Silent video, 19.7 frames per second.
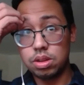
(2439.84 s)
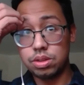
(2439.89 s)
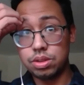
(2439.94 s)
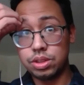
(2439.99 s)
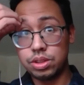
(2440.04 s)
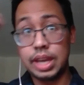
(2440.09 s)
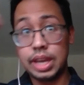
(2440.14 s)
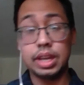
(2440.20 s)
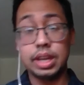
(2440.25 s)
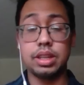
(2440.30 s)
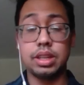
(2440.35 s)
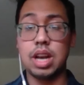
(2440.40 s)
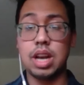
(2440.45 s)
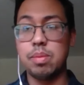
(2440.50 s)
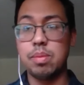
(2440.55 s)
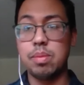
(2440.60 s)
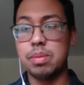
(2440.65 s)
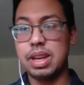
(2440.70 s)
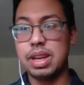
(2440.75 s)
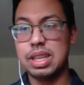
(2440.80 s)
Take a
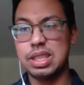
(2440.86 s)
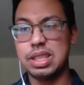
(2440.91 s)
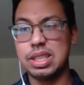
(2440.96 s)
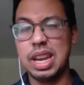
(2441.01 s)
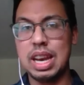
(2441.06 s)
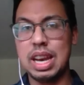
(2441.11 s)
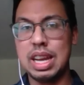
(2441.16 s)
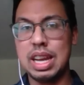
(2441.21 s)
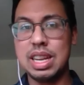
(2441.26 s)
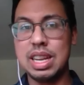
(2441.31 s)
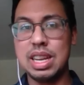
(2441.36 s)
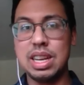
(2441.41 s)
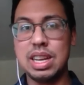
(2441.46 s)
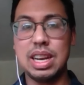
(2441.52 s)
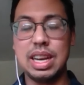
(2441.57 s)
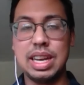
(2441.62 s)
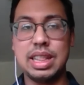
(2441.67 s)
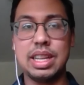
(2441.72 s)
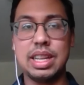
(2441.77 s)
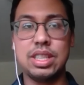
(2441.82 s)
couple minutes again
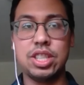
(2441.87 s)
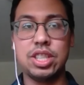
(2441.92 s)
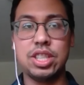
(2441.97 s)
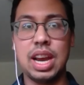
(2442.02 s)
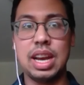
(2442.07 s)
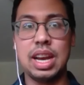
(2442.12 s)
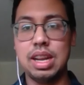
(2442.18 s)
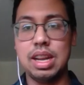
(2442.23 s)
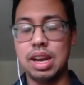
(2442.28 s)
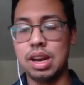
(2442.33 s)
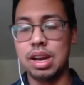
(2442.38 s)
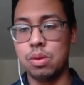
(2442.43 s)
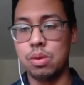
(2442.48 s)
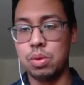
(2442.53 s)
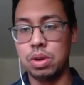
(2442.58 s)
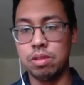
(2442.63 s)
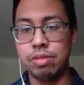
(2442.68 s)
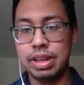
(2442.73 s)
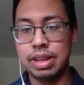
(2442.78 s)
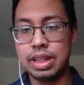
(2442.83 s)
in the chat.
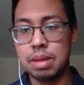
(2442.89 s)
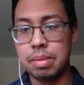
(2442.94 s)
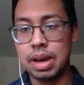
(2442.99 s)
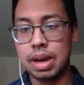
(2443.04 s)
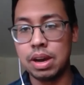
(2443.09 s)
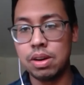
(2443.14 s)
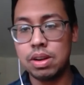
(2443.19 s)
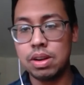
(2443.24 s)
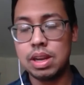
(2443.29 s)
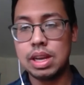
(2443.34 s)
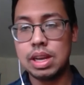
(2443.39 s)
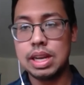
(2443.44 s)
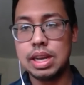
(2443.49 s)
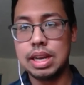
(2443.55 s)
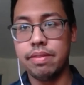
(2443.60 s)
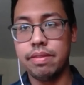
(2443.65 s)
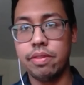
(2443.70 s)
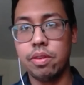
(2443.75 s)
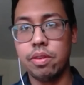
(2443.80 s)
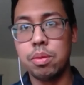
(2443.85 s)
We'll read them out.
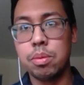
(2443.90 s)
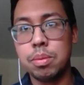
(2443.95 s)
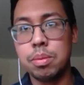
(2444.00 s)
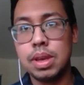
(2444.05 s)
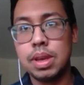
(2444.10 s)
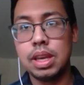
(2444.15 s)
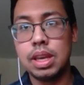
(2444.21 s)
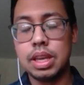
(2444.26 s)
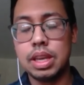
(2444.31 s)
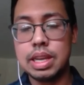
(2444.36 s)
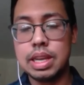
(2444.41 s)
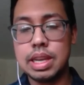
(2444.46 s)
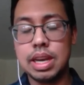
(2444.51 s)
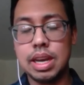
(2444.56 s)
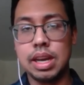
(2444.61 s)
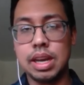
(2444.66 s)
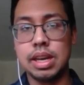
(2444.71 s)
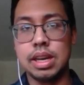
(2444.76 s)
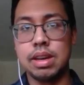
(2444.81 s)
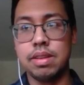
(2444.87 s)
For me,
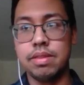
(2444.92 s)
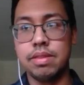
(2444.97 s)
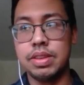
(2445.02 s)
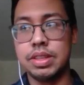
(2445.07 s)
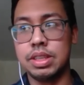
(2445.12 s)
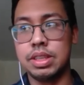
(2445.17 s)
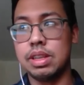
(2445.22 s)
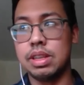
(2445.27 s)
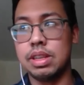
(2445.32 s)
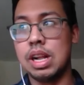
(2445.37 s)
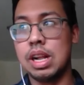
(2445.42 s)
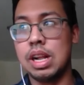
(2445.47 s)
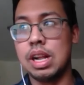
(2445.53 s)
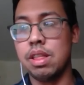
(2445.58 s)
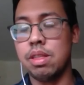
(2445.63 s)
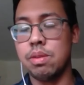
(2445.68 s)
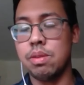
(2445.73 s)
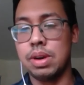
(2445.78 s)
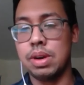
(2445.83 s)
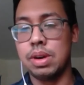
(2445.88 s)
physical health
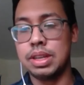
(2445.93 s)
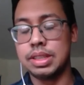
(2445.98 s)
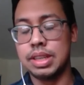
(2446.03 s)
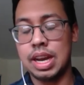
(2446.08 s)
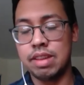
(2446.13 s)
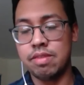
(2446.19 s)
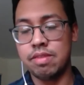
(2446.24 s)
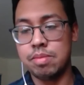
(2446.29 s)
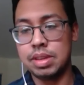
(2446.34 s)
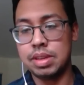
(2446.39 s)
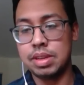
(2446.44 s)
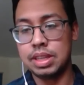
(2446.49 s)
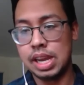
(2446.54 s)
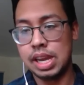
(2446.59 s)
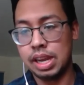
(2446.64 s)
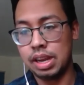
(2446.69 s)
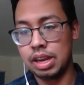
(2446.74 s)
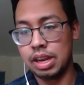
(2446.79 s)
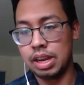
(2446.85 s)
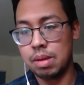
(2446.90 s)
wise, I've been taking
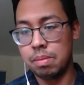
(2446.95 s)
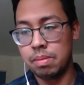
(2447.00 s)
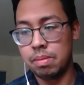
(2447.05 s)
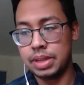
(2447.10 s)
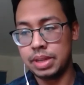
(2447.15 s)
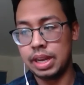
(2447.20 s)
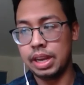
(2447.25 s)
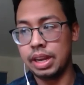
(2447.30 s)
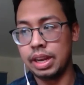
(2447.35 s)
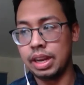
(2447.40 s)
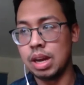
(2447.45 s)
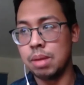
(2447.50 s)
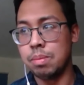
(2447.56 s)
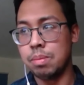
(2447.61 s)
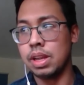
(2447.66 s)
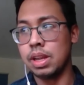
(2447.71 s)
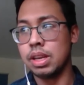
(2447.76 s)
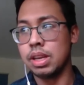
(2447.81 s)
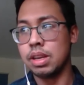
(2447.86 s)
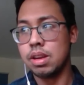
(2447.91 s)
up
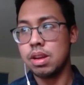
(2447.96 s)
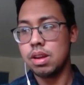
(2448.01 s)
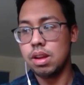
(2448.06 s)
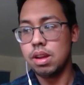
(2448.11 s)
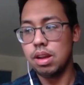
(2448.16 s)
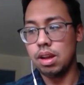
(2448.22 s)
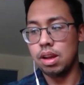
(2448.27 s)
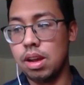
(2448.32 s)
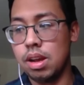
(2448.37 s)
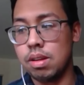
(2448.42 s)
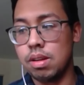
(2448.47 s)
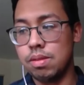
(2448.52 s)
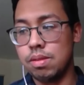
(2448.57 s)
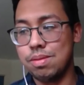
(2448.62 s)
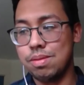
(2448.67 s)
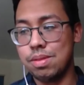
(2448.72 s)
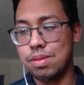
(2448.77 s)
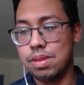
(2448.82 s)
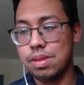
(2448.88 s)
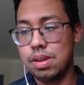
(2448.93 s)
like
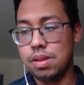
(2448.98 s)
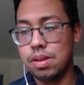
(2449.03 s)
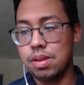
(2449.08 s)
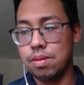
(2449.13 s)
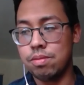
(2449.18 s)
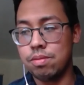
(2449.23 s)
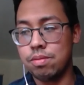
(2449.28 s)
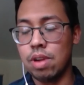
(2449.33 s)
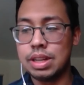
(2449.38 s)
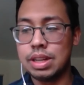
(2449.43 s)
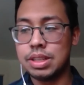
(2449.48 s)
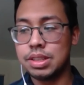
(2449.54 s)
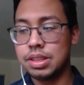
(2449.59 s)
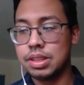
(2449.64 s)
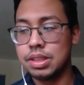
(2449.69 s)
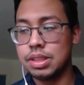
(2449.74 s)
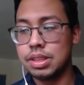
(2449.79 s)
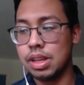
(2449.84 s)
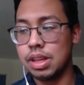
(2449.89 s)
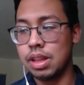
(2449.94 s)

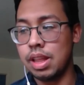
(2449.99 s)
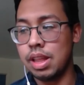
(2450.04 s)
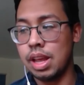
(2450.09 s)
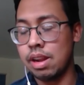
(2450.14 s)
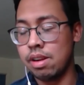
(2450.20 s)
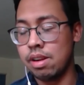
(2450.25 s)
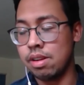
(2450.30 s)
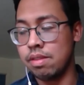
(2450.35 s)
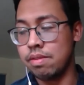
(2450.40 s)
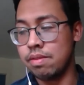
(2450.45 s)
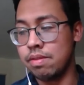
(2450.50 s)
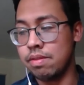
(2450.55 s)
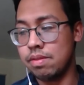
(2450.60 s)
runs that are,